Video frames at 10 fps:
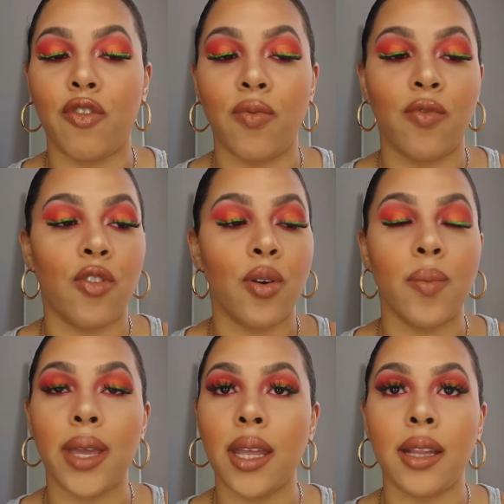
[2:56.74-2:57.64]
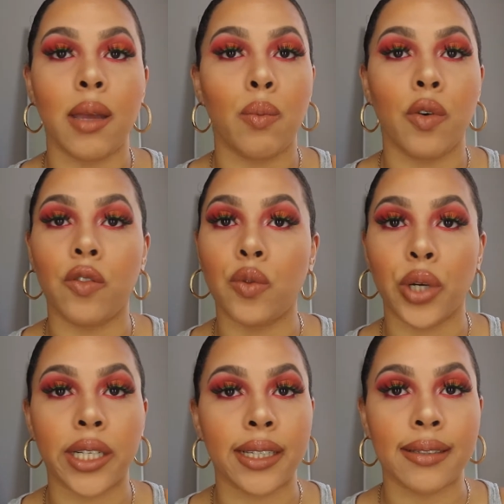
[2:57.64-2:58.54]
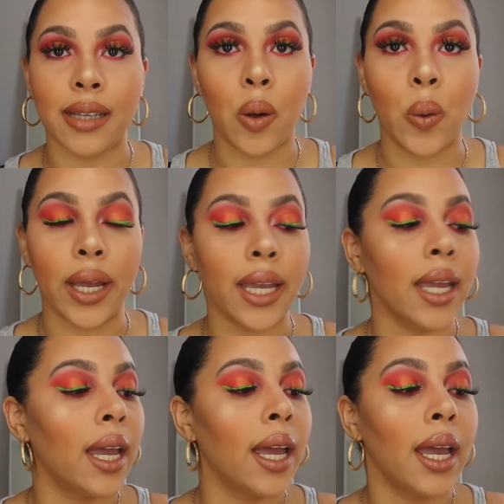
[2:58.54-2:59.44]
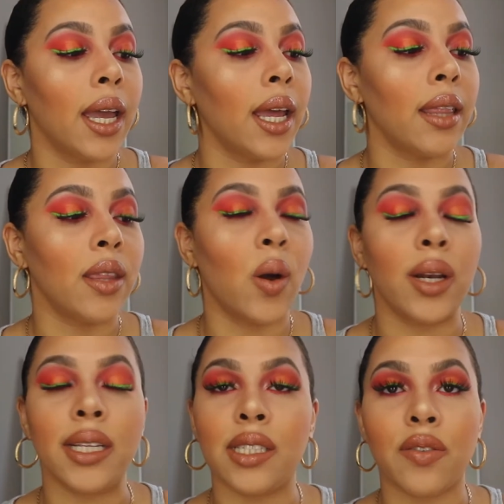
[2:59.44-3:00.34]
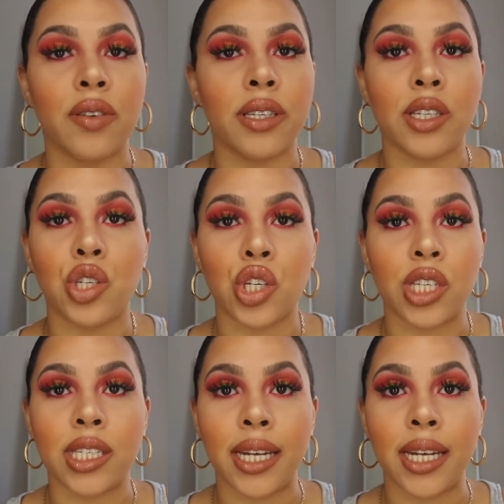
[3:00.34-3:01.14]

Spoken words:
for me they both work the same way. The only difference is just the